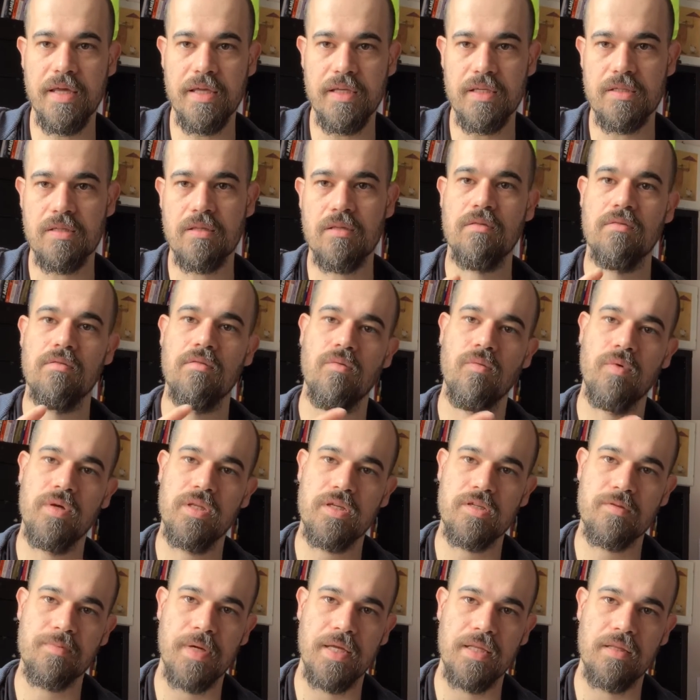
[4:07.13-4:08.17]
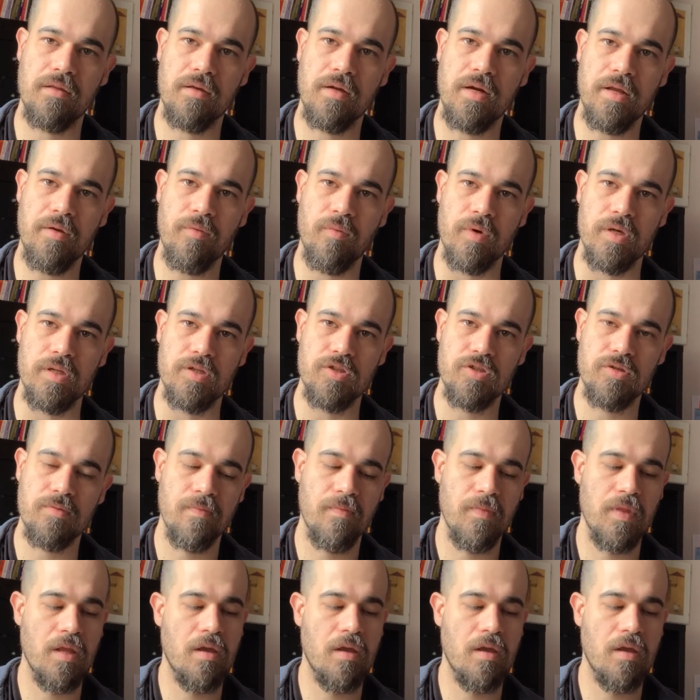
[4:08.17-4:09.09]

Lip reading: east with respect to Greenwich.